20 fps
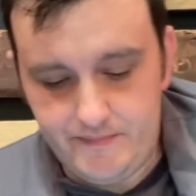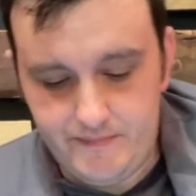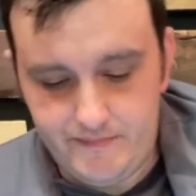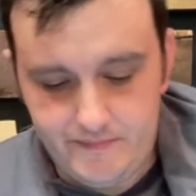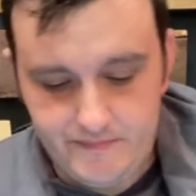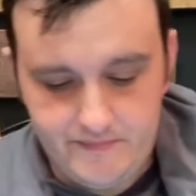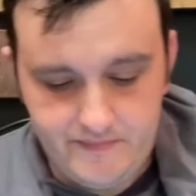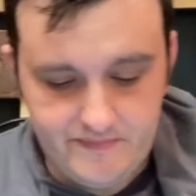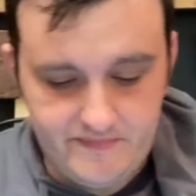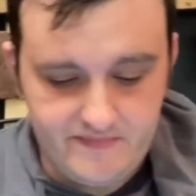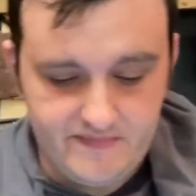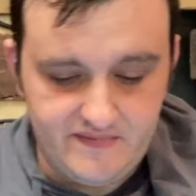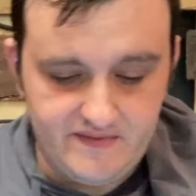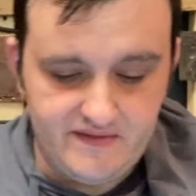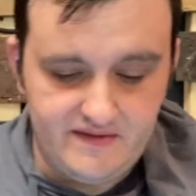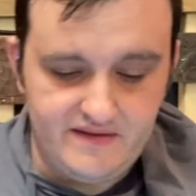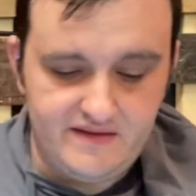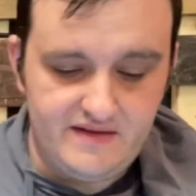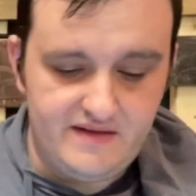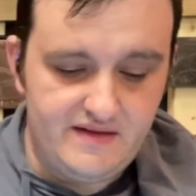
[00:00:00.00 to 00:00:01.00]

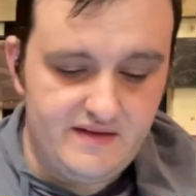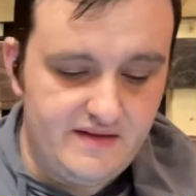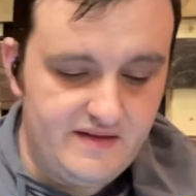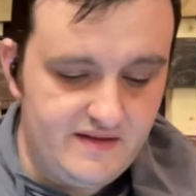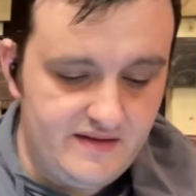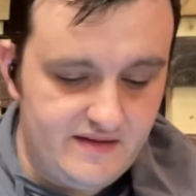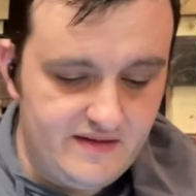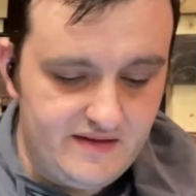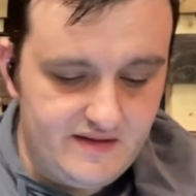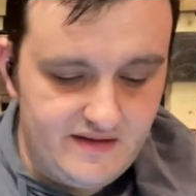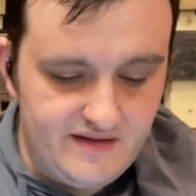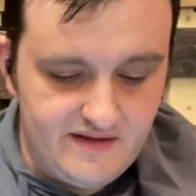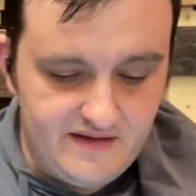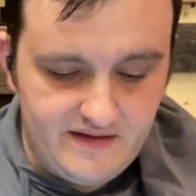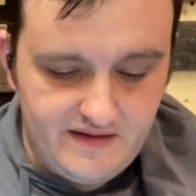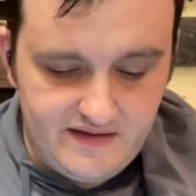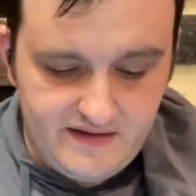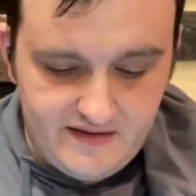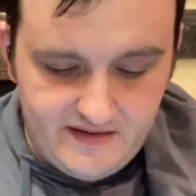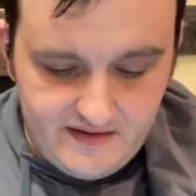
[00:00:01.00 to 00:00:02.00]

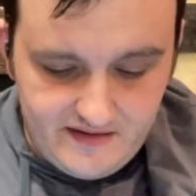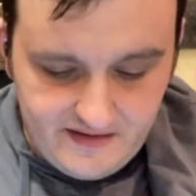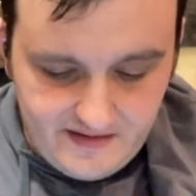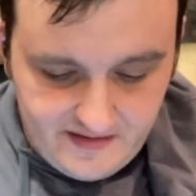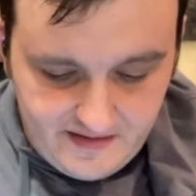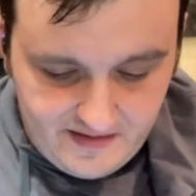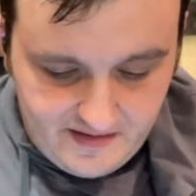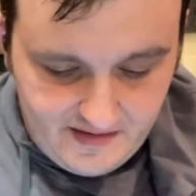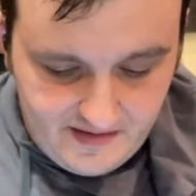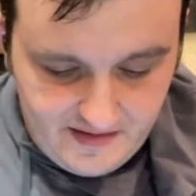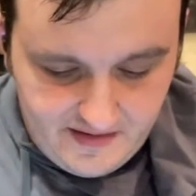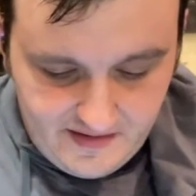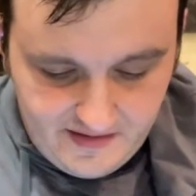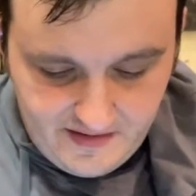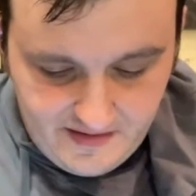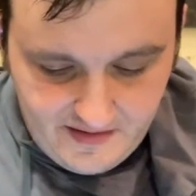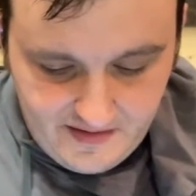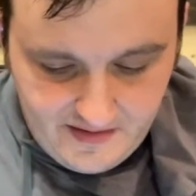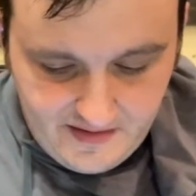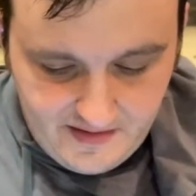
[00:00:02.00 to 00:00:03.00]

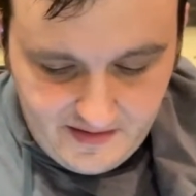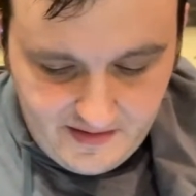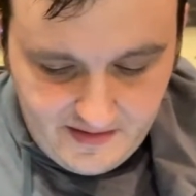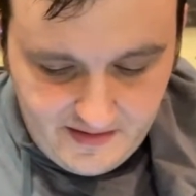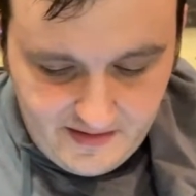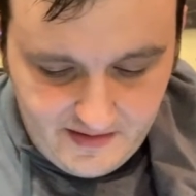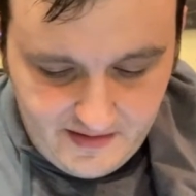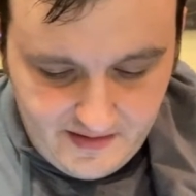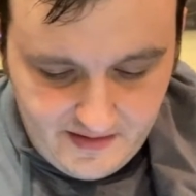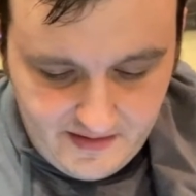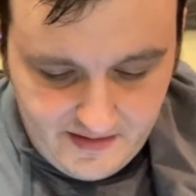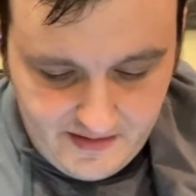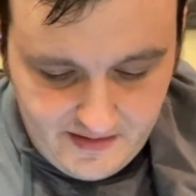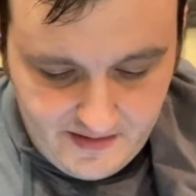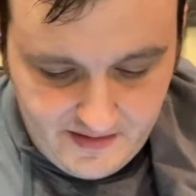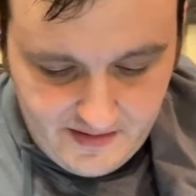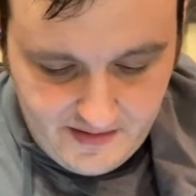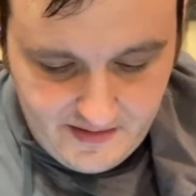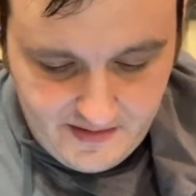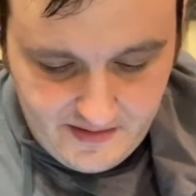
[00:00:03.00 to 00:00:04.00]

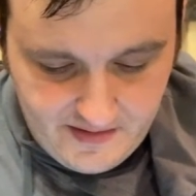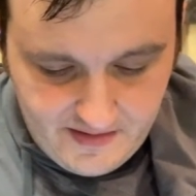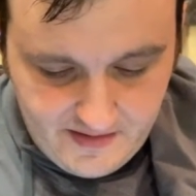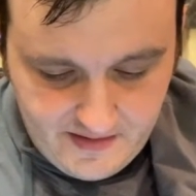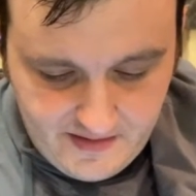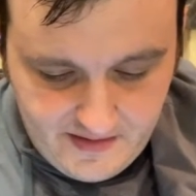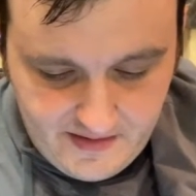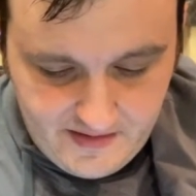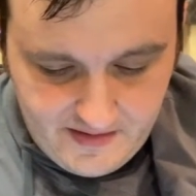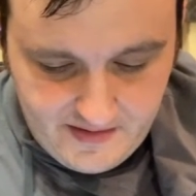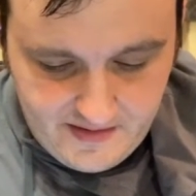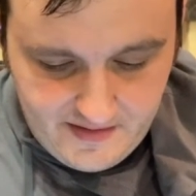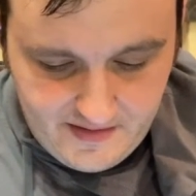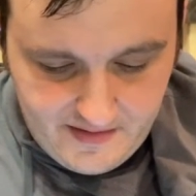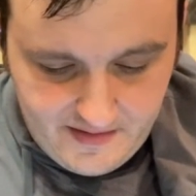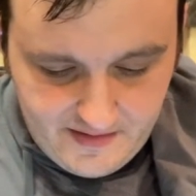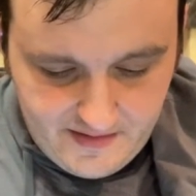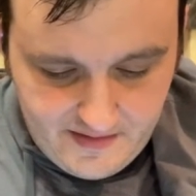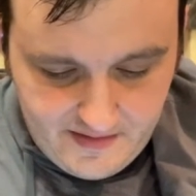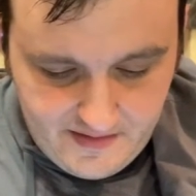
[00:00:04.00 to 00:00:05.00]

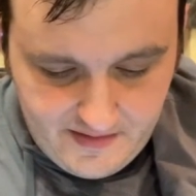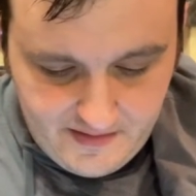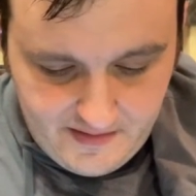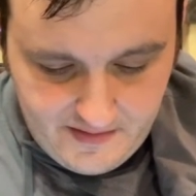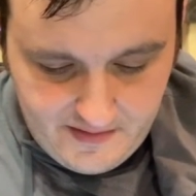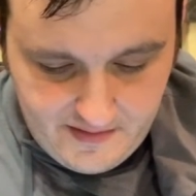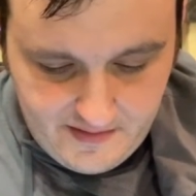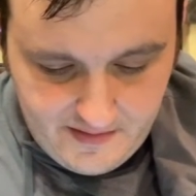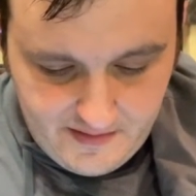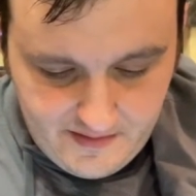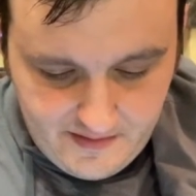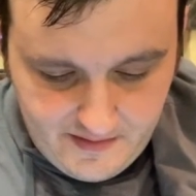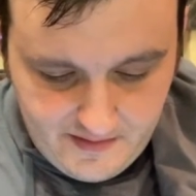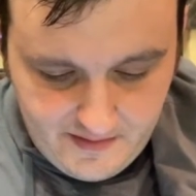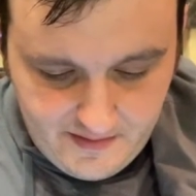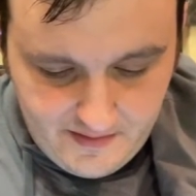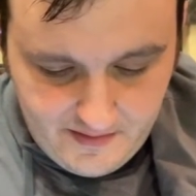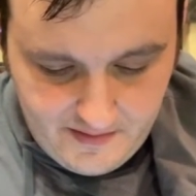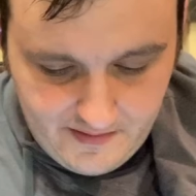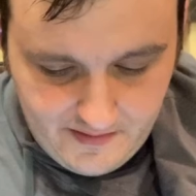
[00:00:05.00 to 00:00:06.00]

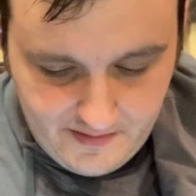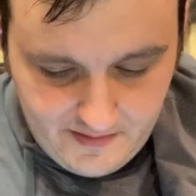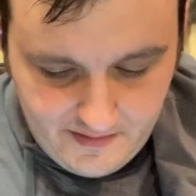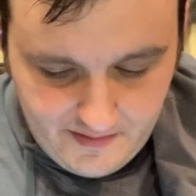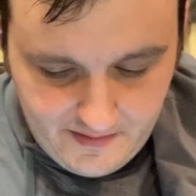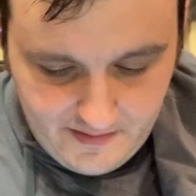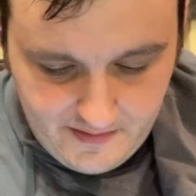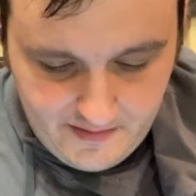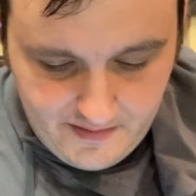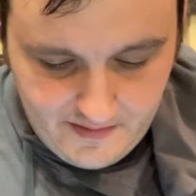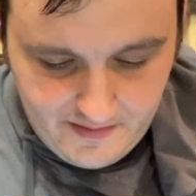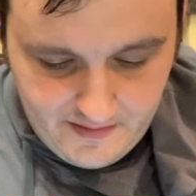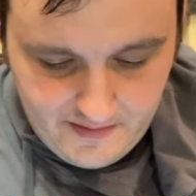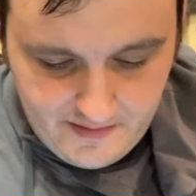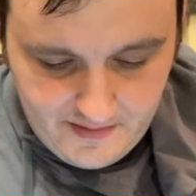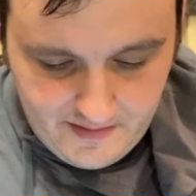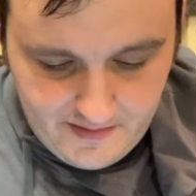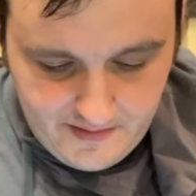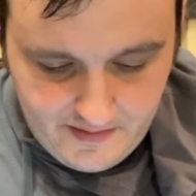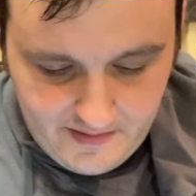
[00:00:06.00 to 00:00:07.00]
(no one is talking)